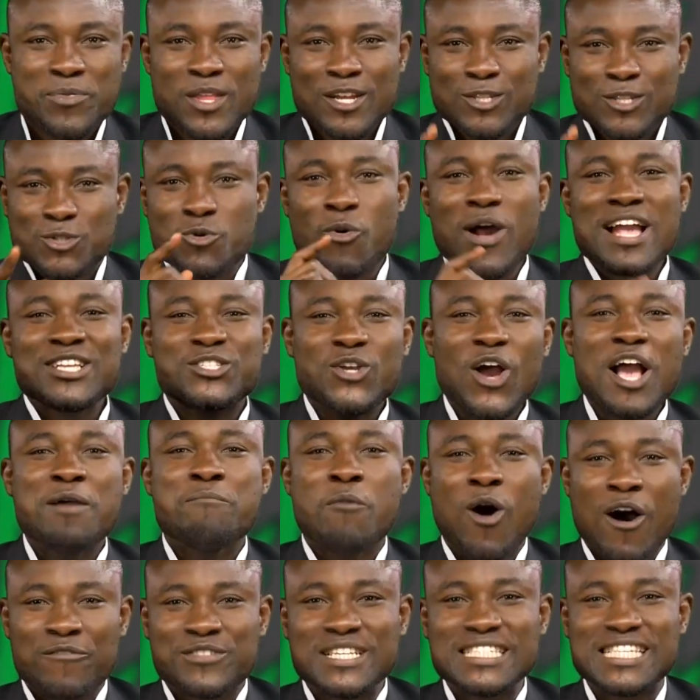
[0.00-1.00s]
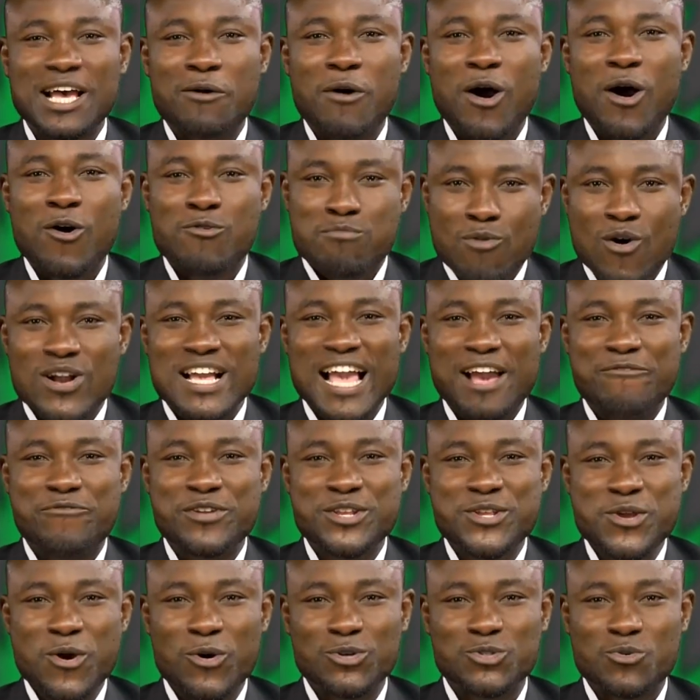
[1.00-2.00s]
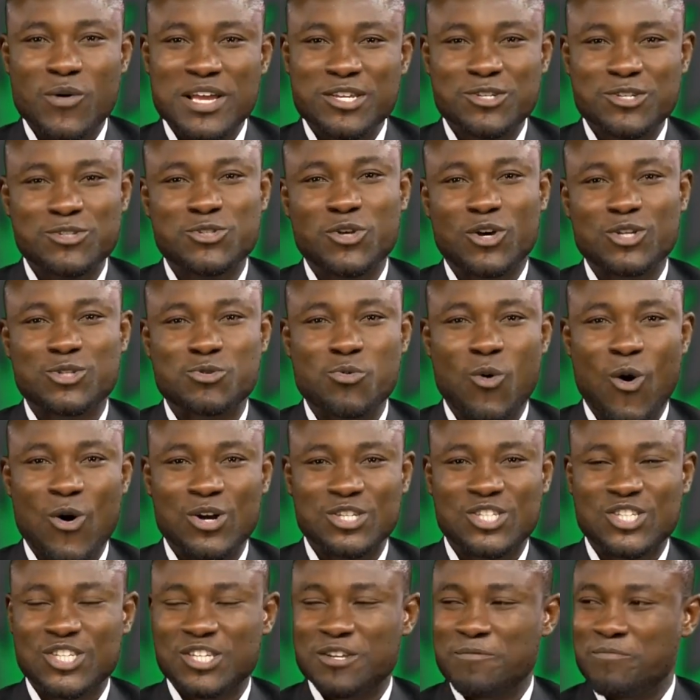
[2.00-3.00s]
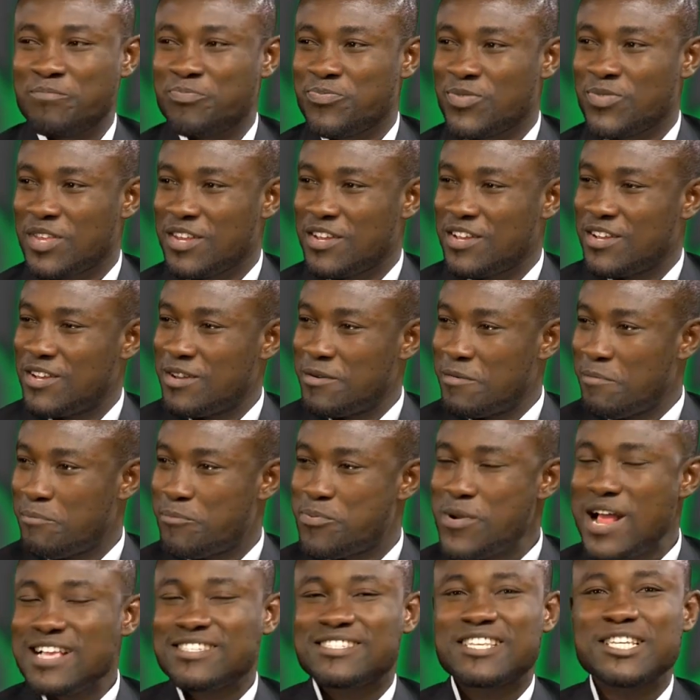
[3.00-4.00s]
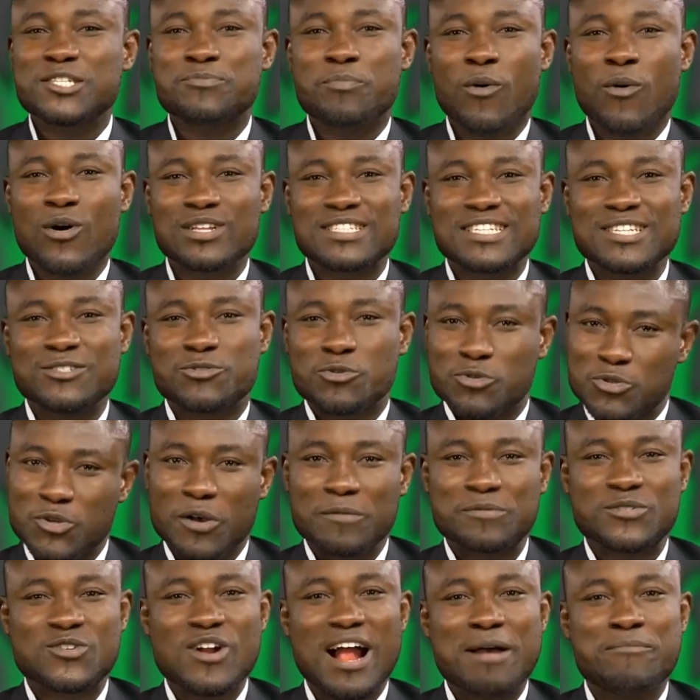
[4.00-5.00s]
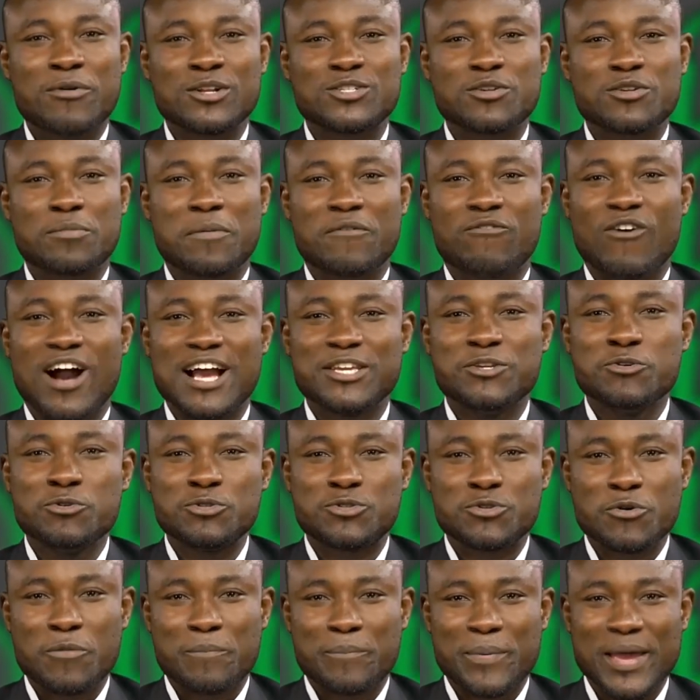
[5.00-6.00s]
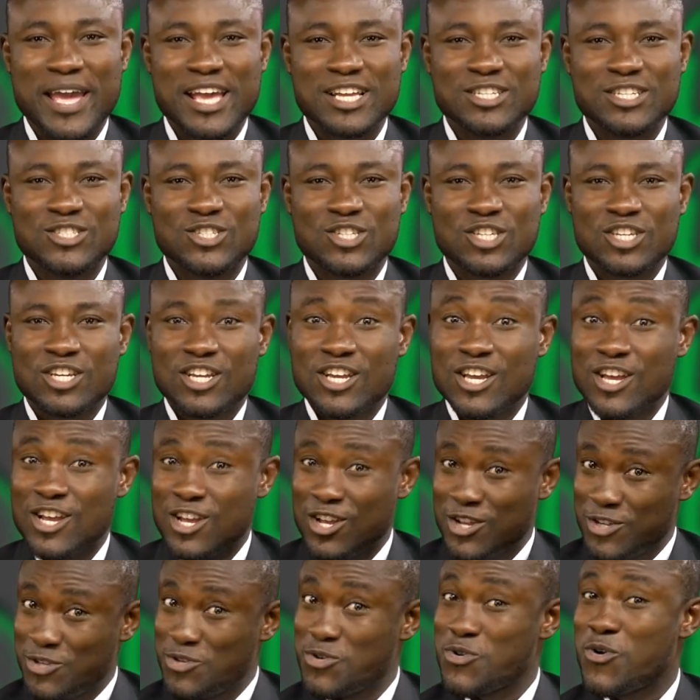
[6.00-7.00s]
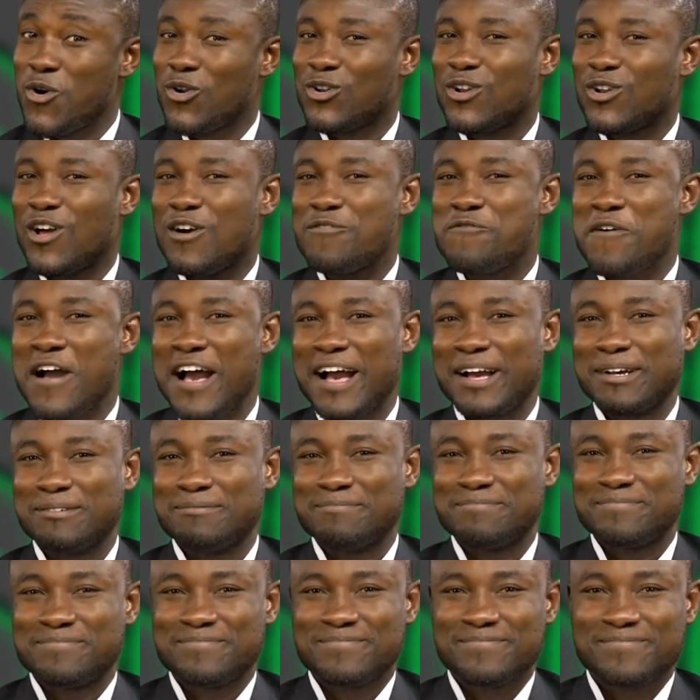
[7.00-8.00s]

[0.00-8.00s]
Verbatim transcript: To enjoy more of these our Ogonge videos when you just watch, press this button to subscribe on top of our YouTube page. You go love her.